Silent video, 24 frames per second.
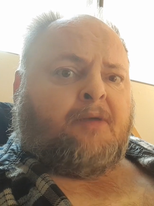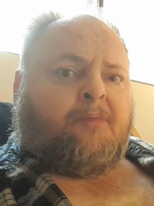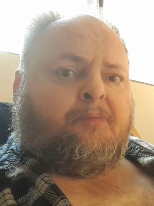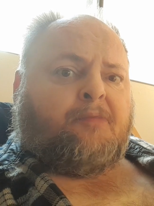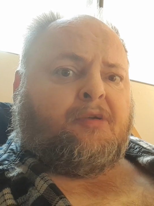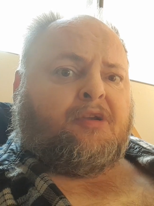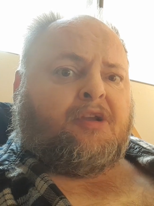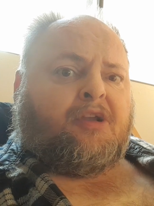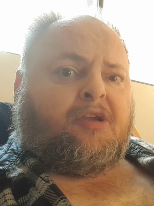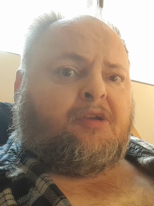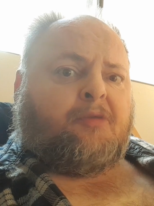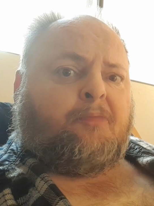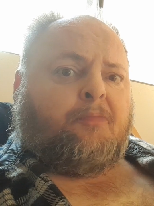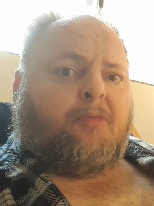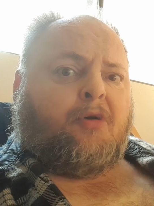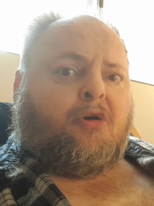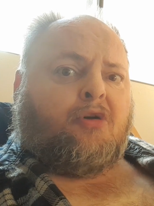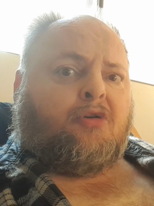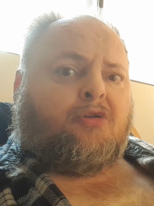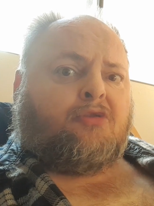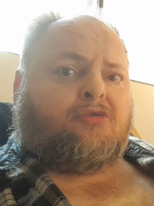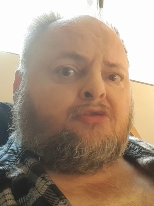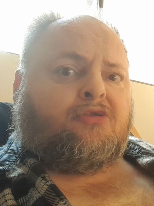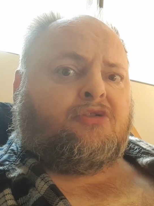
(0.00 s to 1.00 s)
being
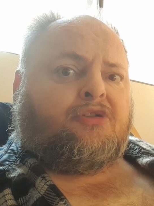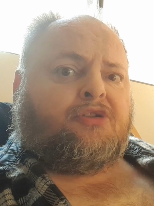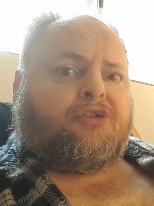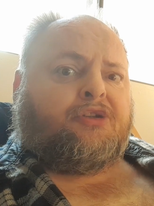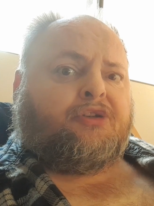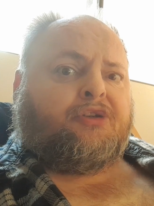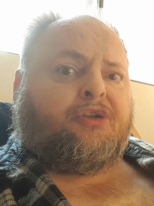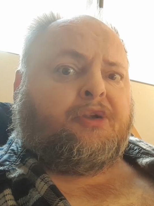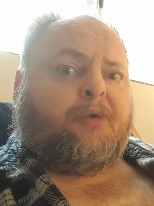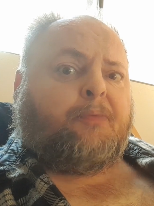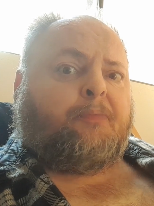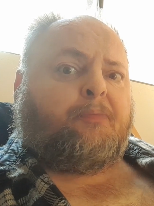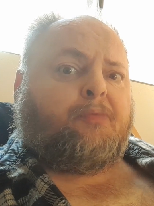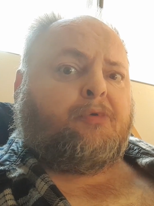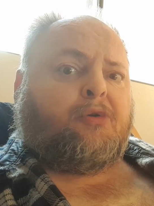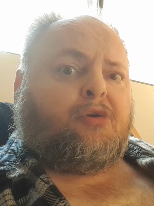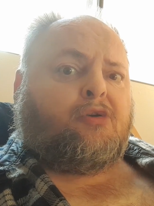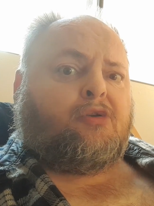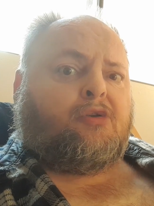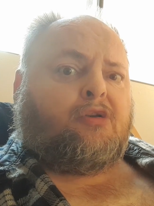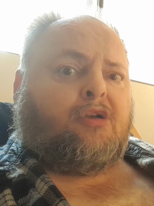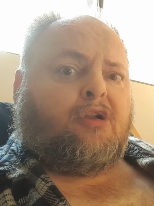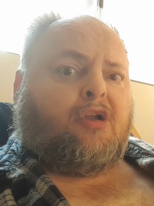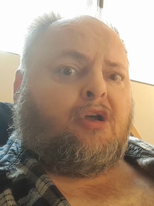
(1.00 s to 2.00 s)
born
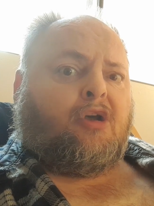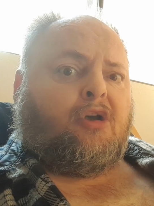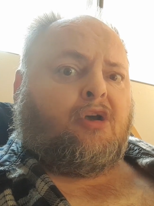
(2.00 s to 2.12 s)
crippled